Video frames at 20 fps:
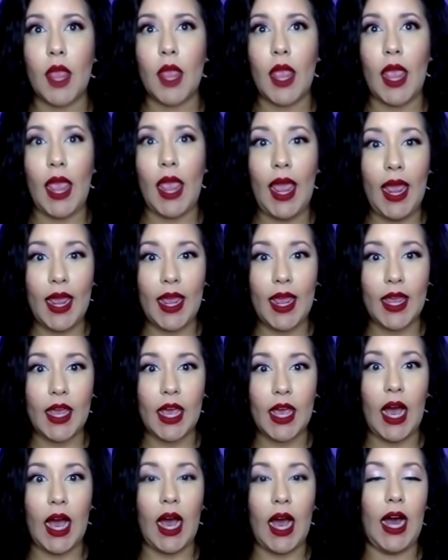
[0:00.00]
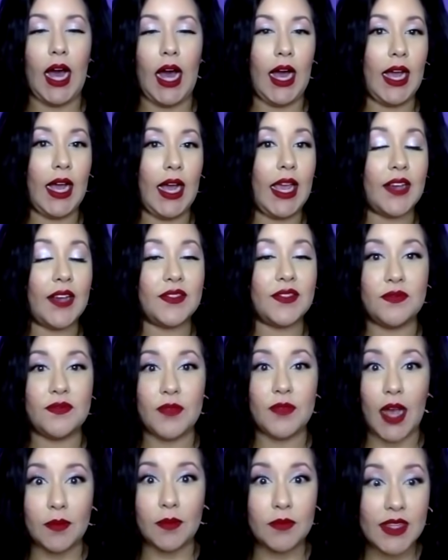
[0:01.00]
hey,
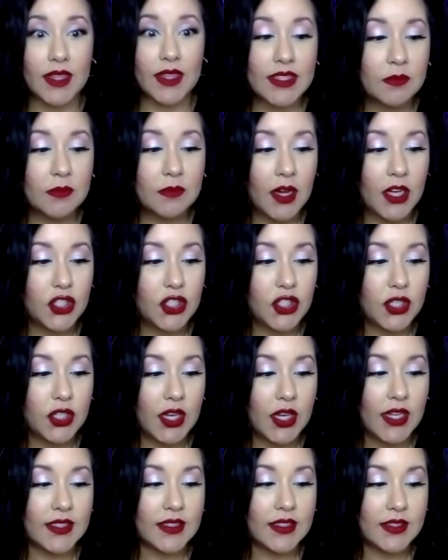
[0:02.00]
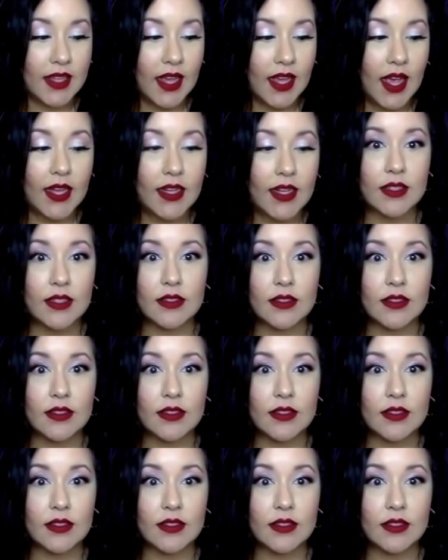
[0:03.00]
I'm this much in debt.